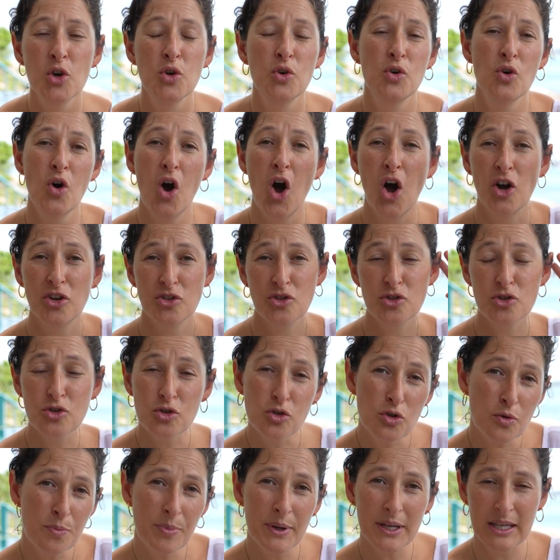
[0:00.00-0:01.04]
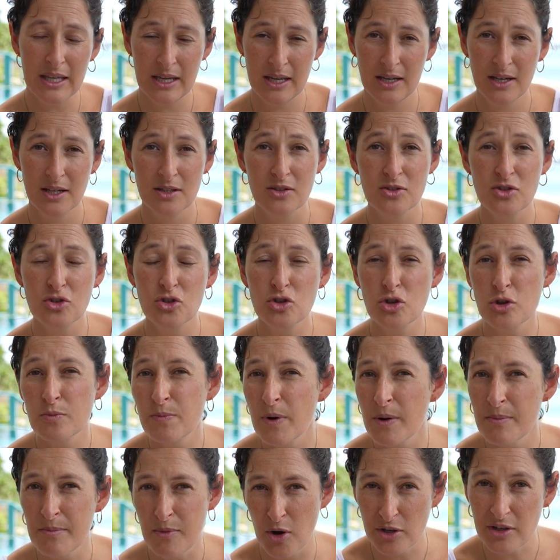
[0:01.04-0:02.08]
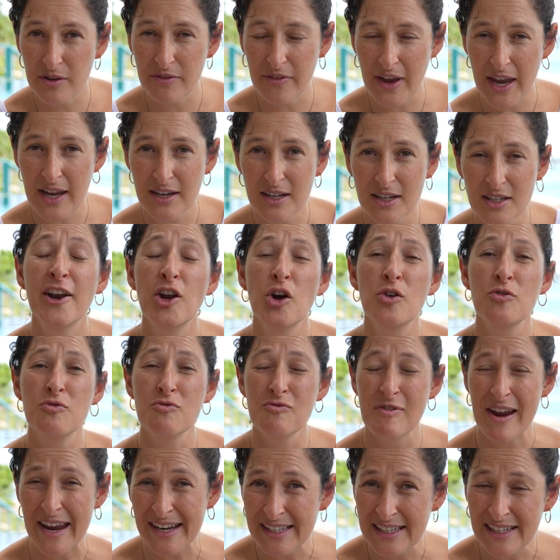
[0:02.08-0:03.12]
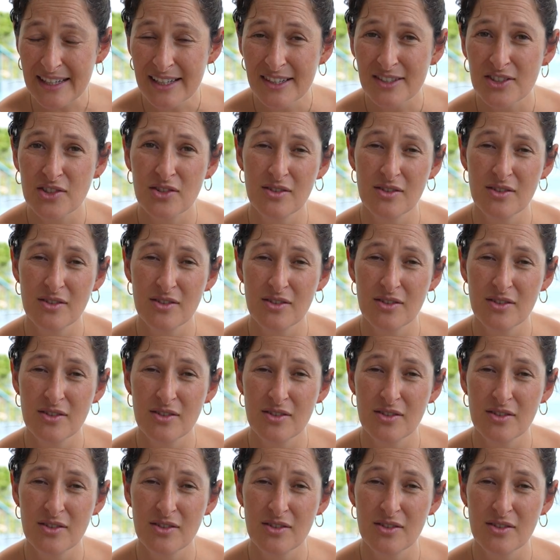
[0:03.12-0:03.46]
who are super keen and super motivated and are ready